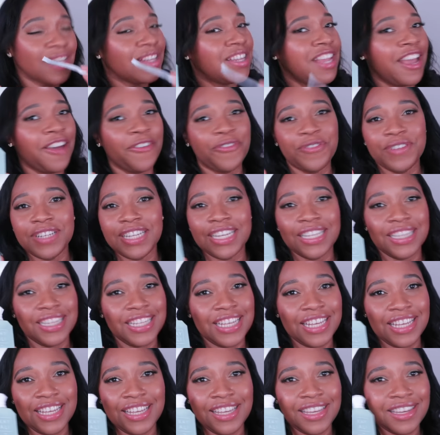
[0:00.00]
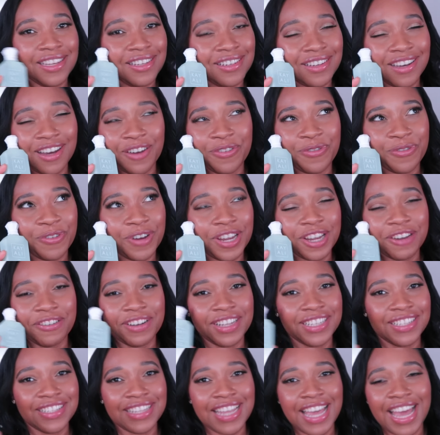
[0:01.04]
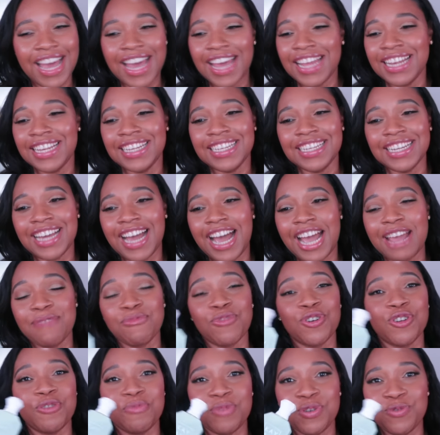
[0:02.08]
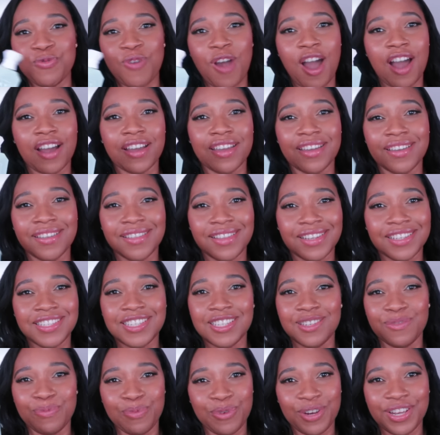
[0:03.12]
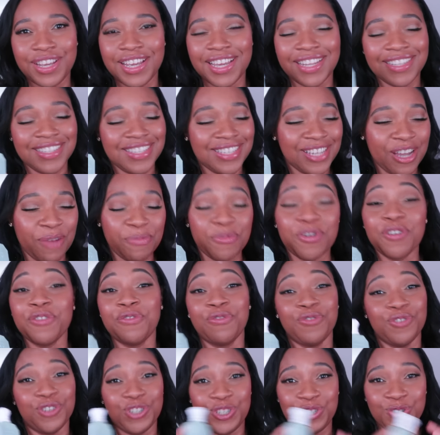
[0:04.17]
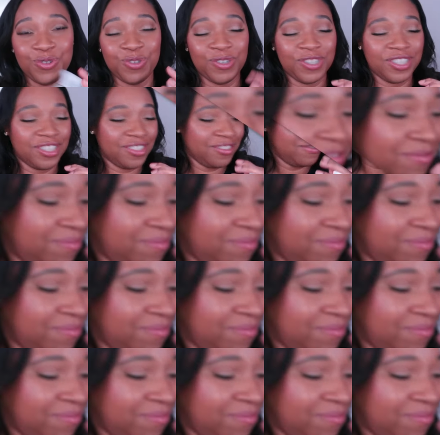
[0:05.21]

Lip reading: Definitely a fragrance that I'm going to be rocking this spring and summer for sure. Okay,